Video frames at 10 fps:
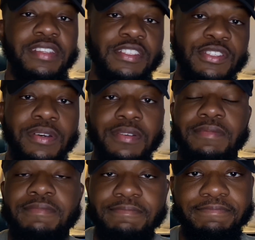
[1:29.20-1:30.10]
So,
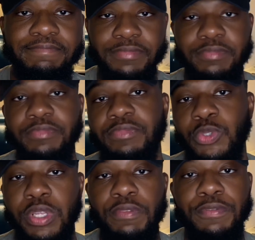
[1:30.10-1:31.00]

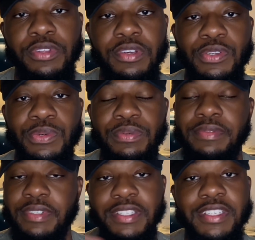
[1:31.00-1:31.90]
without further ado,
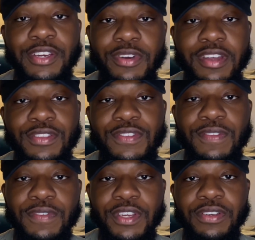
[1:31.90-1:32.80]
let's get right into the
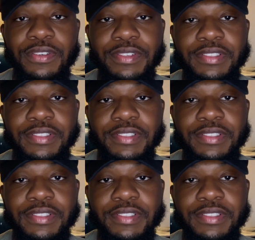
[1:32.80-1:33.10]
video.